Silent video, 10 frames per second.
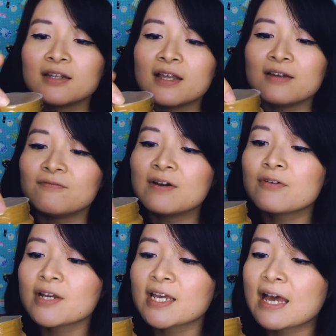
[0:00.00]
And then
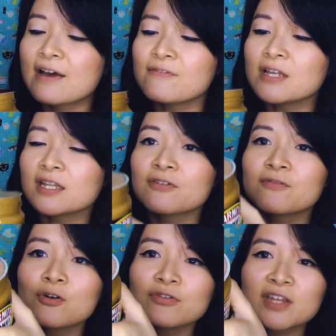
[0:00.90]
very carefully, so
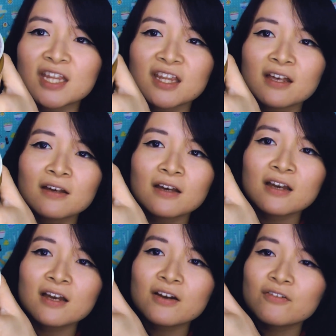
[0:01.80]
we've got this,
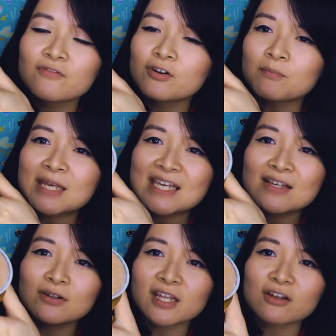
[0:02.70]
got to
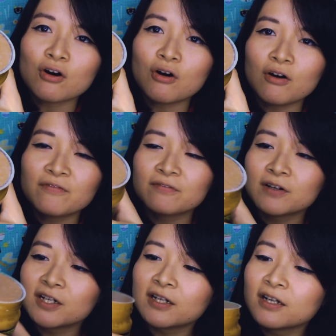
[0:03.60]
peel this off.